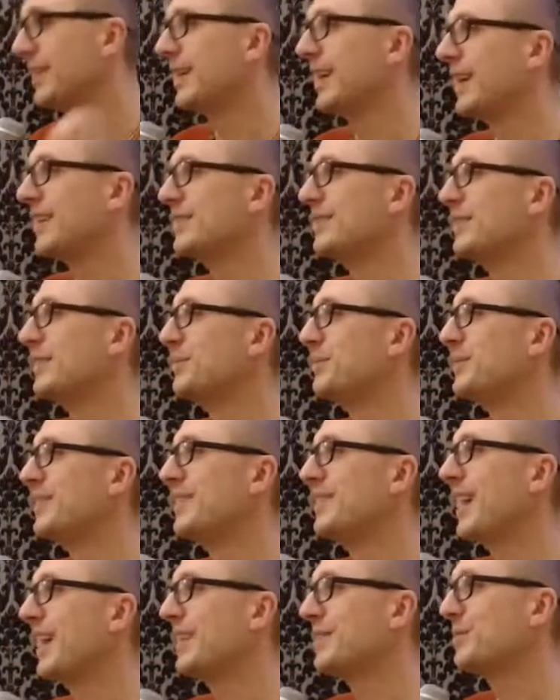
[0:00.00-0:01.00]
extreme
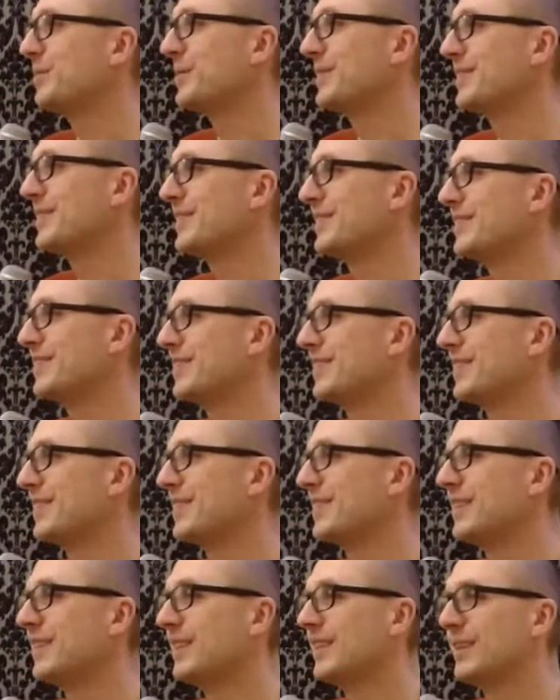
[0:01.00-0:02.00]
detachment.
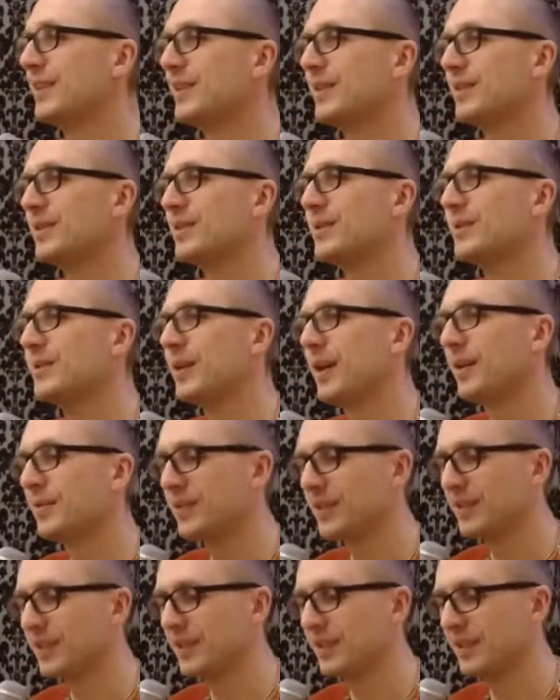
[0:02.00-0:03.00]
So
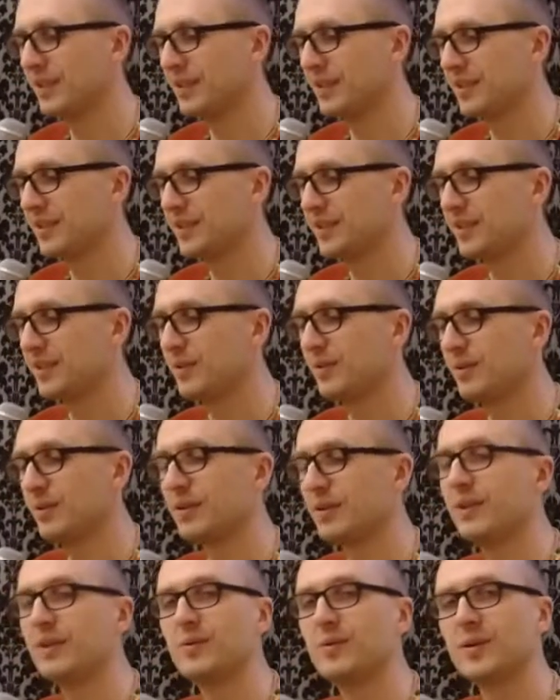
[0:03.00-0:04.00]
after he
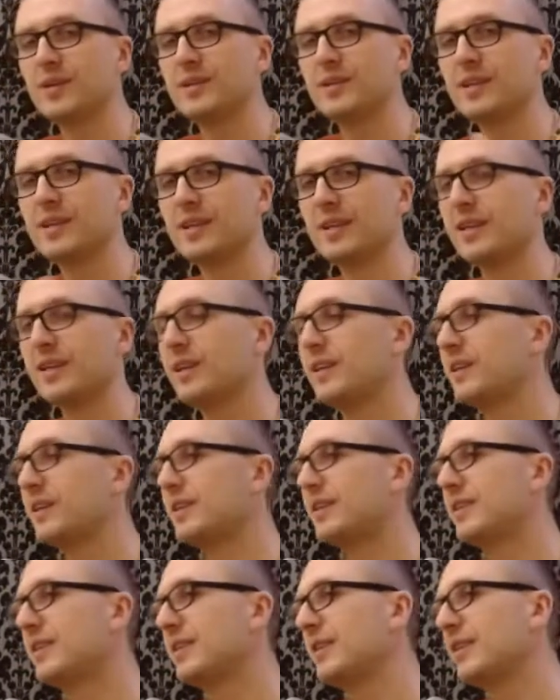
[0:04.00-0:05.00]
was a king,